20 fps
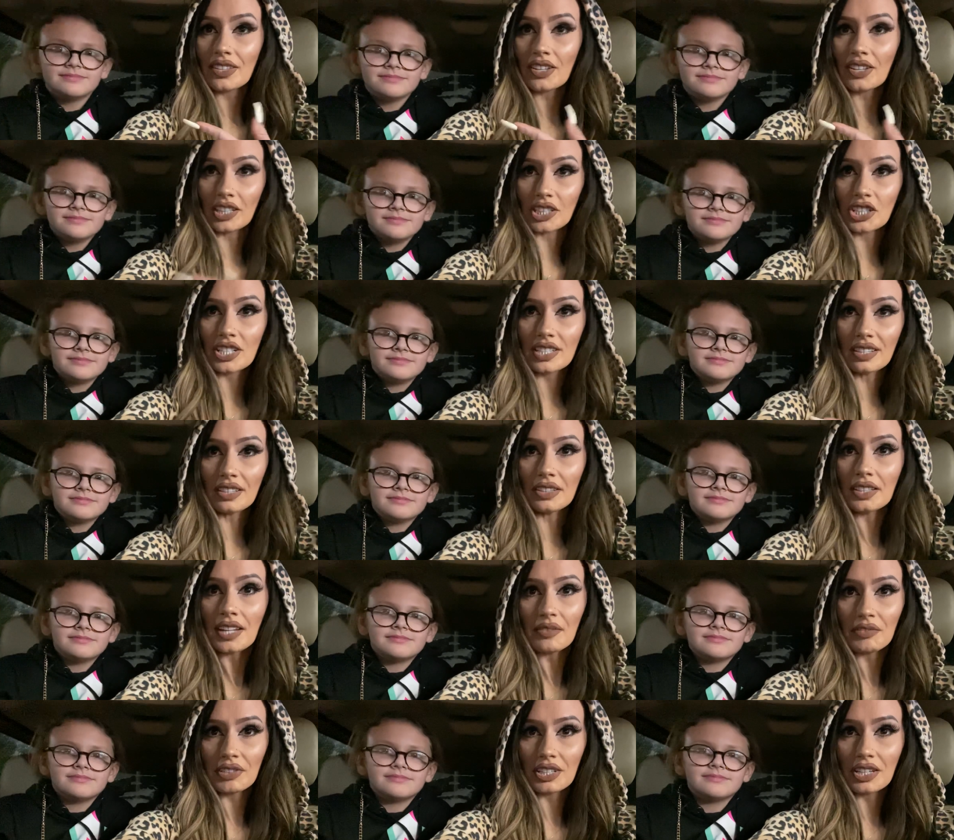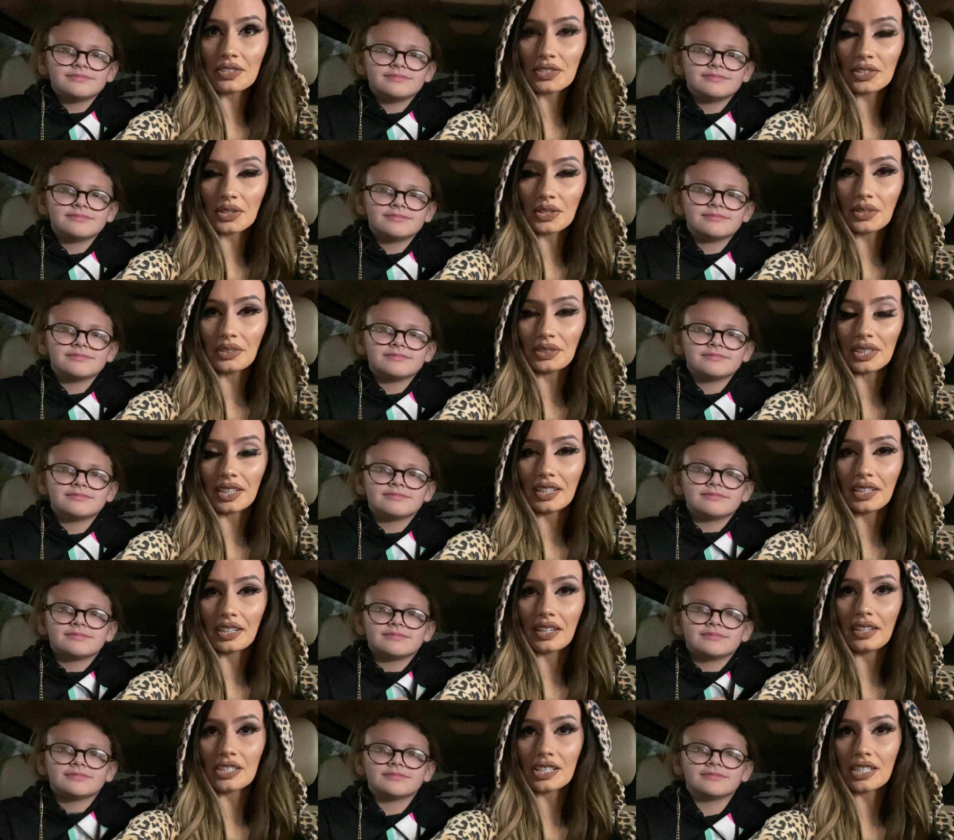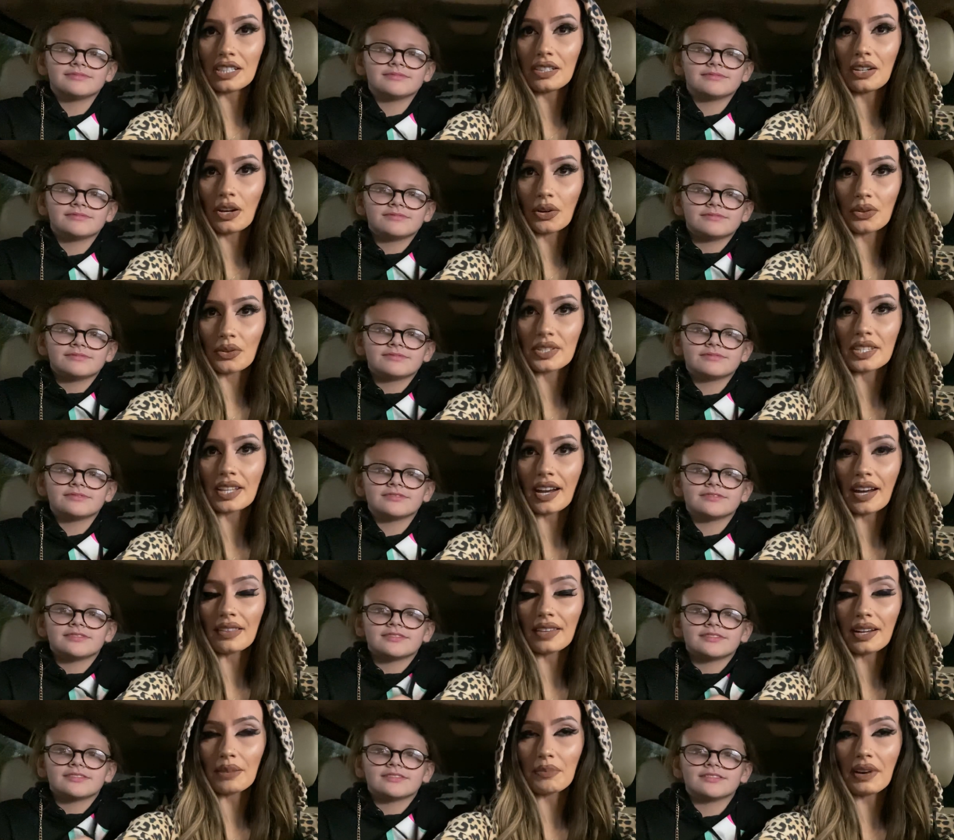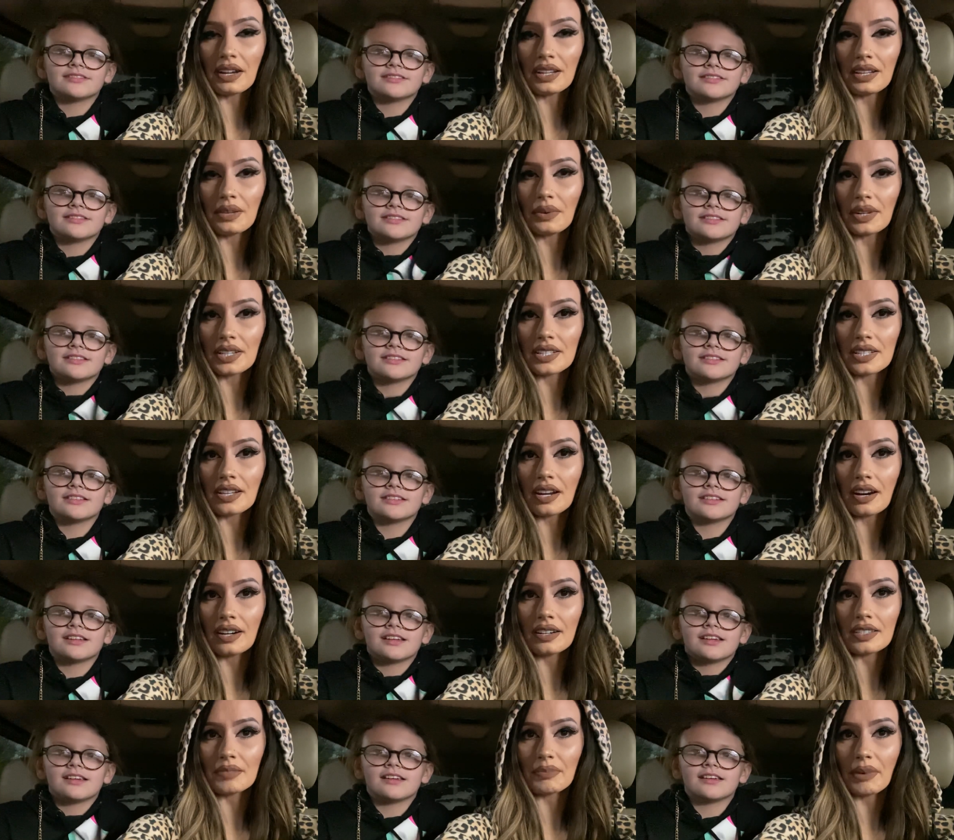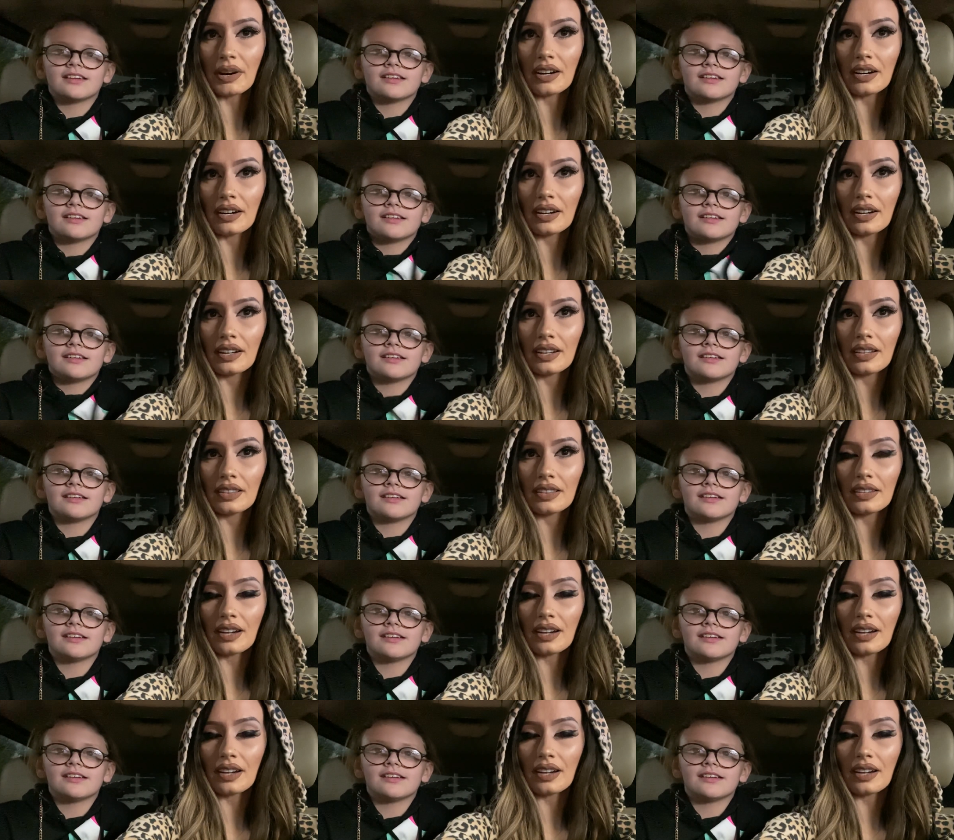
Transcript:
Speaker 1: look, she's 11 years old and she knows that. That probably was the hardest part.